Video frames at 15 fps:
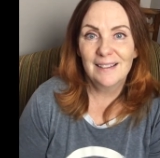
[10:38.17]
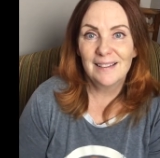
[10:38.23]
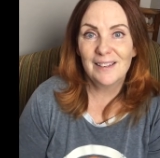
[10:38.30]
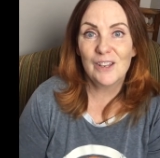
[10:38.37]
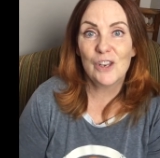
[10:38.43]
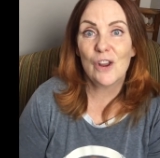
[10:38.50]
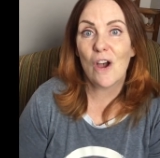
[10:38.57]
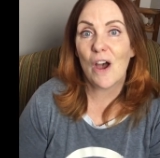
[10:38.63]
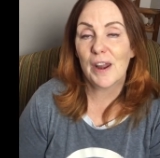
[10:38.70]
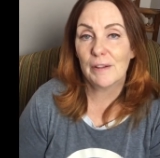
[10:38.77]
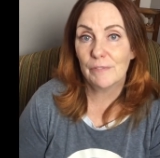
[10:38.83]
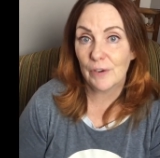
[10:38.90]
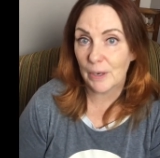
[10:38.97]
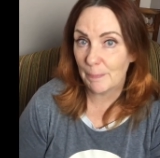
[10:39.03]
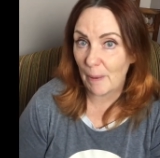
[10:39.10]
not a
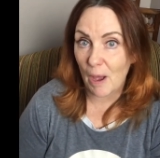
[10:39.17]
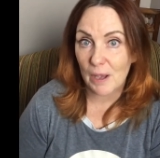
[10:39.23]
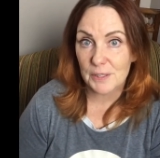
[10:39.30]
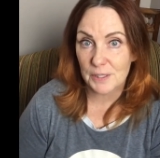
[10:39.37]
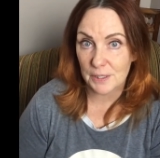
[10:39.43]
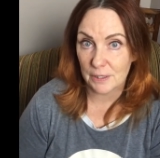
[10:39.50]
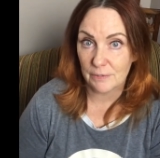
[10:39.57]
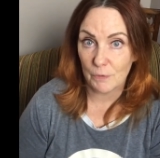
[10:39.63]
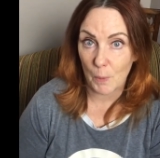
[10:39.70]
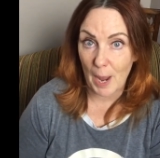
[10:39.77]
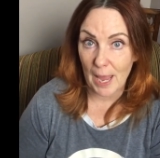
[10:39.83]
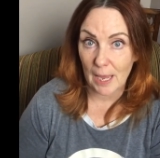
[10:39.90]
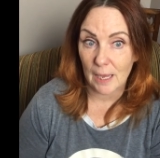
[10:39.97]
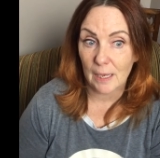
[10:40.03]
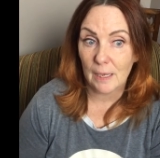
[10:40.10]
very positive
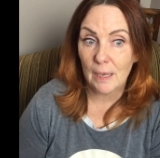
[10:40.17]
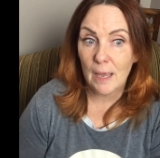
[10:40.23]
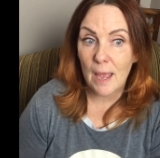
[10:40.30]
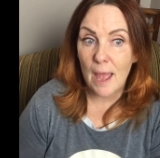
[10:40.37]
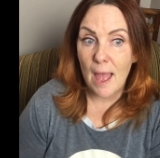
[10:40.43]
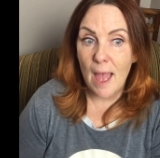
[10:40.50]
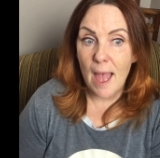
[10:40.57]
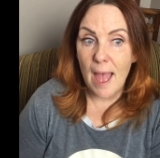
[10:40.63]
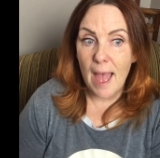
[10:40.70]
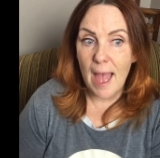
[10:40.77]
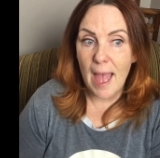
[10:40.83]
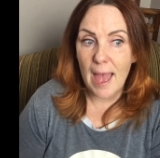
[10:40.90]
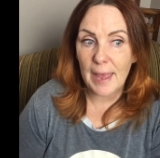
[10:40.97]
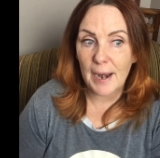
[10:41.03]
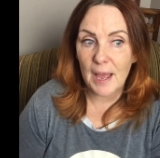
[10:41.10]
way.
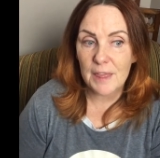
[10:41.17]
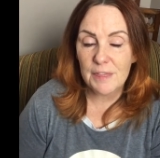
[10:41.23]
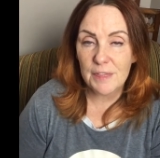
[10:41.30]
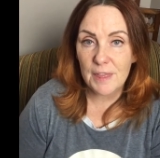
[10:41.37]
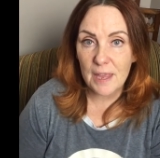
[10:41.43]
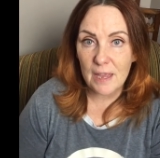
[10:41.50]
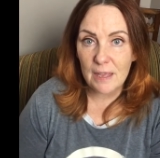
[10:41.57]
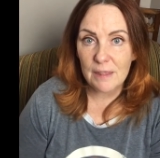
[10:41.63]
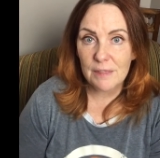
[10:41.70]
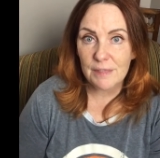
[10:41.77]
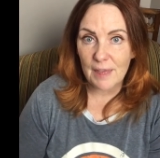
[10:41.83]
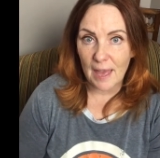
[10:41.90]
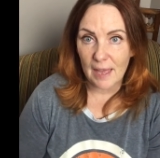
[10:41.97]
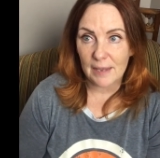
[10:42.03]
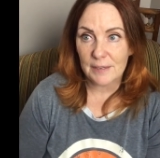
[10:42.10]
And I think
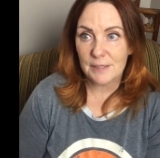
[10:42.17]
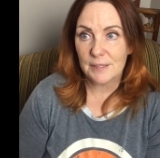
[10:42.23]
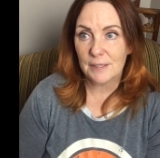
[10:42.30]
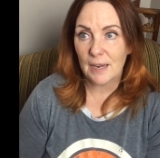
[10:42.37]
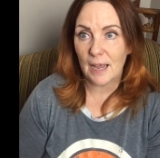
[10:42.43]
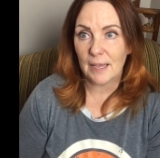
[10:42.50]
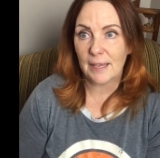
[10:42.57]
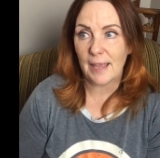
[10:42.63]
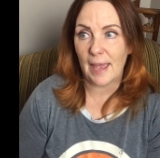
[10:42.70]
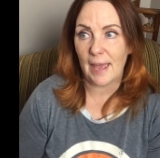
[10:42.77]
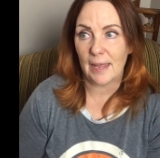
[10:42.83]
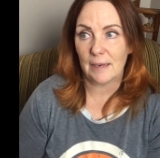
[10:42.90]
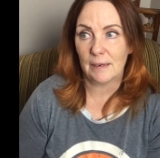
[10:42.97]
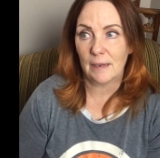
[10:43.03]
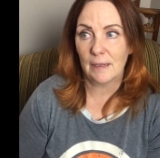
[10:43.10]
that,
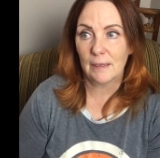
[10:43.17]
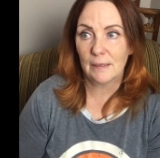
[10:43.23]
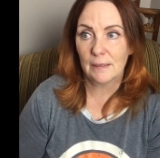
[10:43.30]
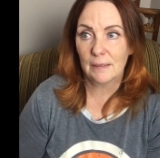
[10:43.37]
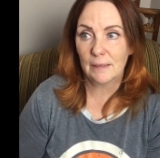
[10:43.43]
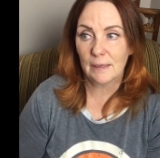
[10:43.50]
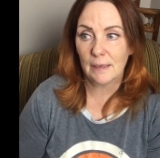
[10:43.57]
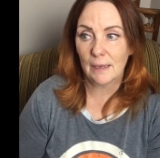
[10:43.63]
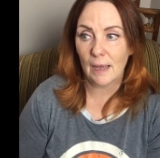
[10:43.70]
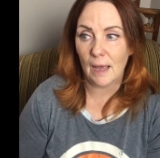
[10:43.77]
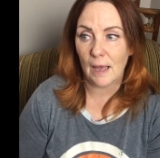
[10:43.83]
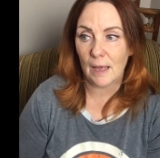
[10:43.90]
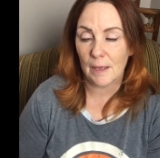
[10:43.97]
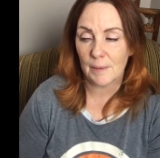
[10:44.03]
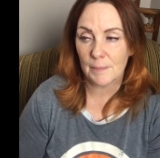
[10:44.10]
again,
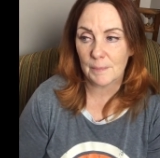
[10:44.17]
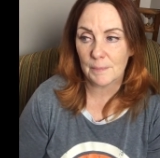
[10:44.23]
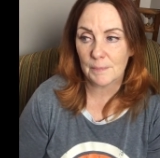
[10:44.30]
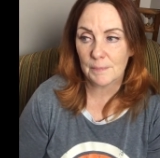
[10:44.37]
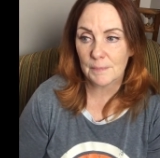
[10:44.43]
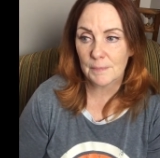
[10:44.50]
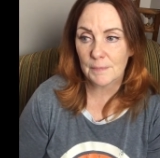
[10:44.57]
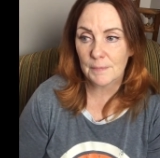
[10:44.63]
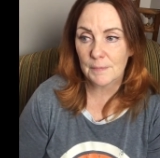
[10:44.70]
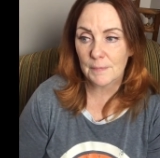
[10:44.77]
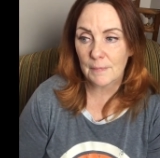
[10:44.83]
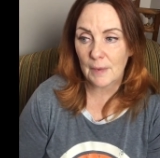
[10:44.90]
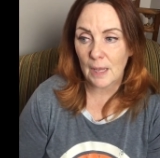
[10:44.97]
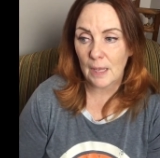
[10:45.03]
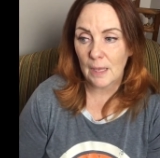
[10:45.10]
um,
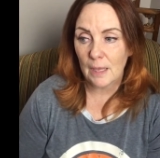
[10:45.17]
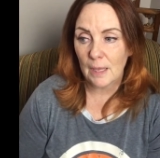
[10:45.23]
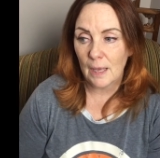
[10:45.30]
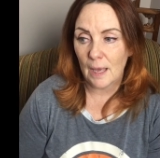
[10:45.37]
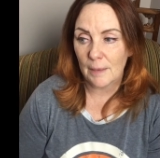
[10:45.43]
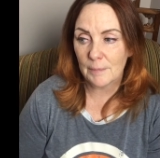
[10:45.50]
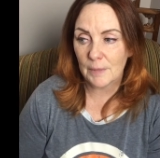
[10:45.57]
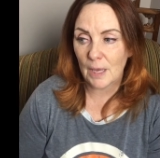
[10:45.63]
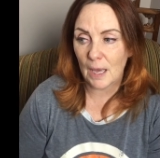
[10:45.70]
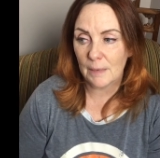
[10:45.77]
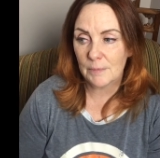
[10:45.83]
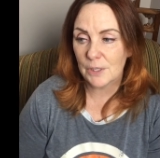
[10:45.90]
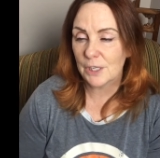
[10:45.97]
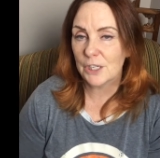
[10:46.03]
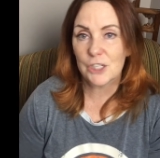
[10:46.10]
I'm,
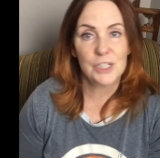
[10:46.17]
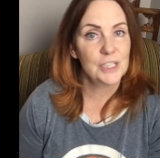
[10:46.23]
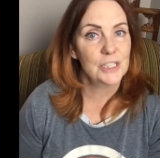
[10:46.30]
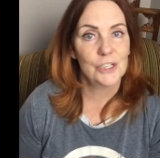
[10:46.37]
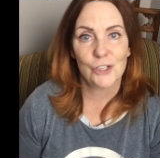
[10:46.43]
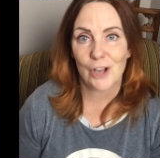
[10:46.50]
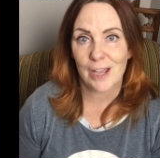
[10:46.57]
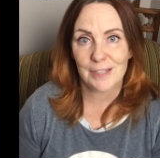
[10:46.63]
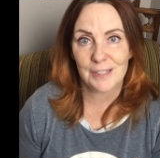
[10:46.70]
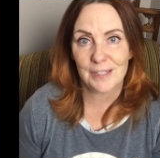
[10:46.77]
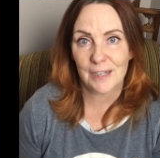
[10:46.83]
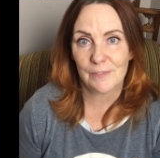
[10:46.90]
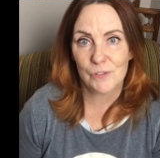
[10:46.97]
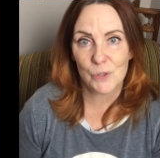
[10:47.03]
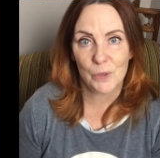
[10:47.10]
I'm going to just suggest,
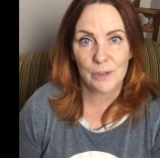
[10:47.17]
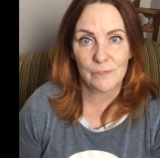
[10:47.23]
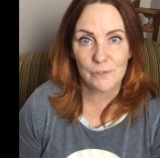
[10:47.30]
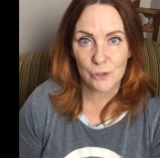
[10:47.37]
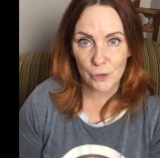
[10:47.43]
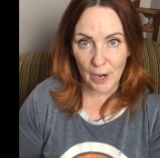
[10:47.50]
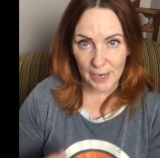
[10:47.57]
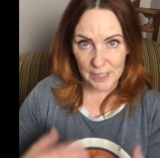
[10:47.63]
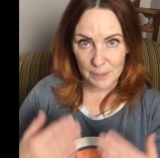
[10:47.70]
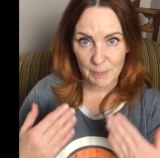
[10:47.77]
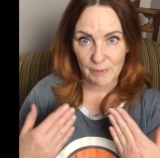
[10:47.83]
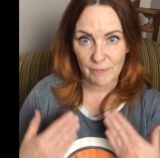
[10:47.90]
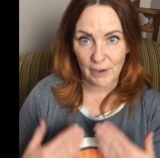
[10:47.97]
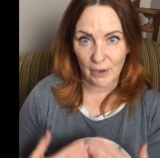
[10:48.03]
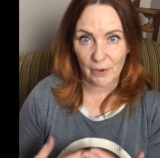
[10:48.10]
and I've sort of tried to
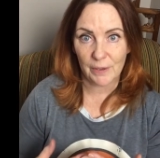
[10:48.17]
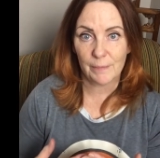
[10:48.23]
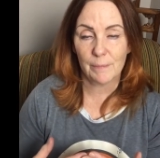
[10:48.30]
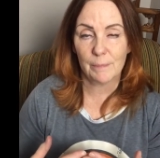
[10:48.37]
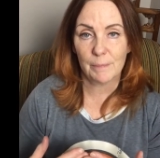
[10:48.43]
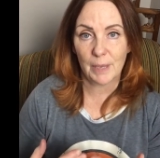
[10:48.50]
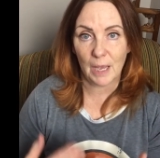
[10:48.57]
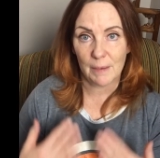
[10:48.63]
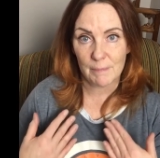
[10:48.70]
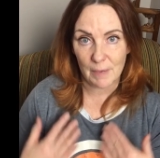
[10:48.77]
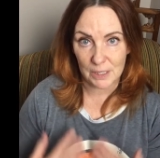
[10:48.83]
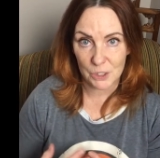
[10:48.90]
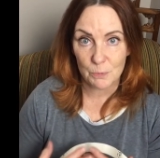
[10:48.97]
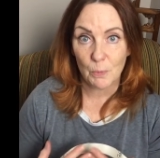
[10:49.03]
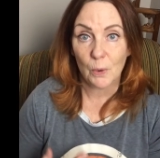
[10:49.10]
be very, become
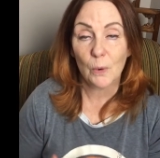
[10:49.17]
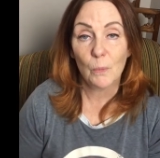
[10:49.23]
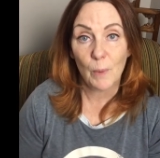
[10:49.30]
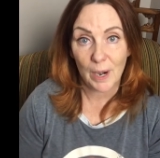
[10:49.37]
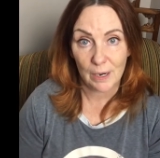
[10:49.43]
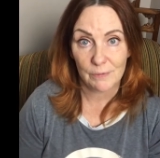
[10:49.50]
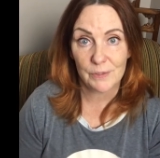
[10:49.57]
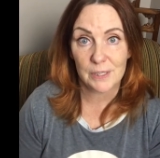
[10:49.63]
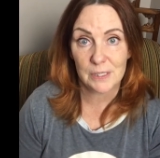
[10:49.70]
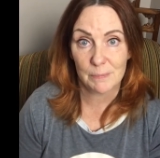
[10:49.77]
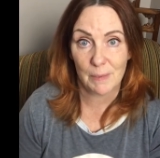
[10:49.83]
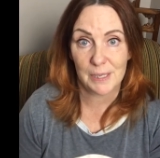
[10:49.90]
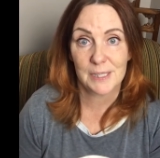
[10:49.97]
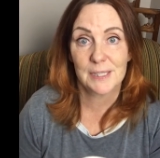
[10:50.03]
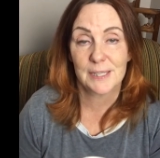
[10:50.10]
much more aware of this
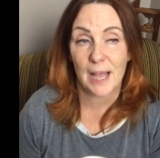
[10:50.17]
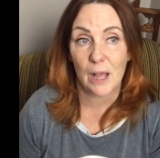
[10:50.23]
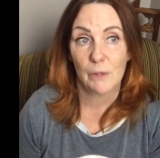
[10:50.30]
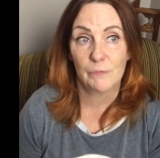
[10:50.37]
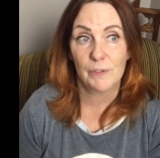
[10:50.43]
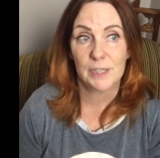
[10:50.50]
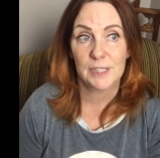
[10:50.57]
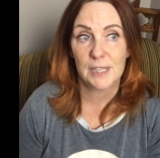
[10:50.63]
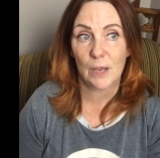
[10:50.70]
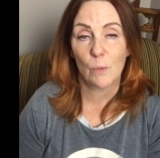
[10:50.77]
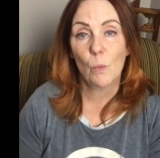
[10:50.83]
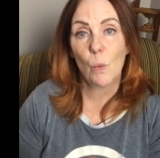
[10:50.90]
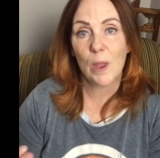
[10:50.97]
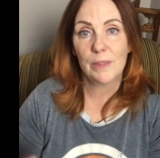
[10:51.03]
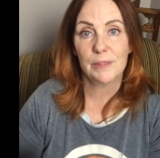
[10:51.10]
myself, is
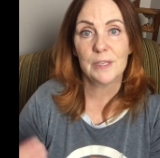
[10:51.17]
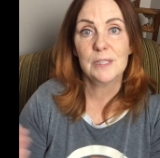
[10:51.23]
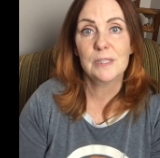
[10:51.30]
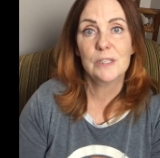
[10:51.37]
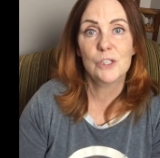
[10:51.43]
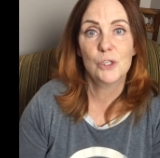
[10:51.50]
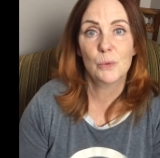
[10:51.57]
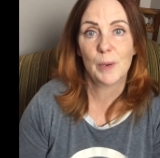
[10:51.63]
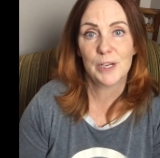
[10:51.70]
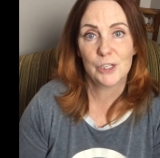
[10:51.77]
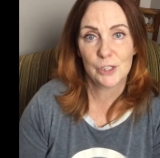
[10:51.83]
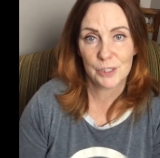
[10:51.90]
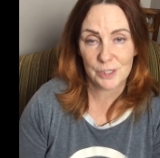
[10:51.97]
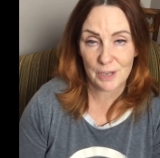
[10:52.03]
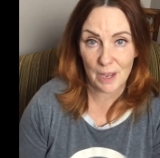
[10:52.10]
that when these
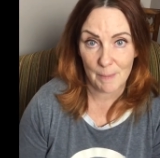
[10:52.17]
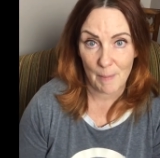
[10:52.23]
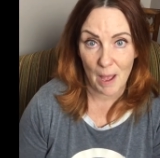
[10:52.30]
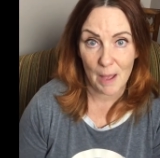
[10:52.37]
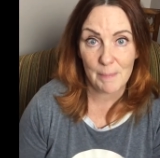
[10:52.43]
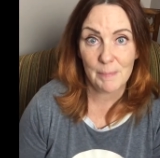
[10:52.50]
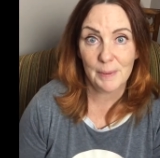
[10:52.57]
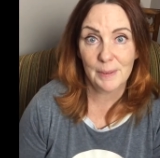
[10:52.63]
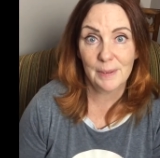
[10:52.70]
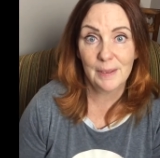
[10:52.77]
situations come up,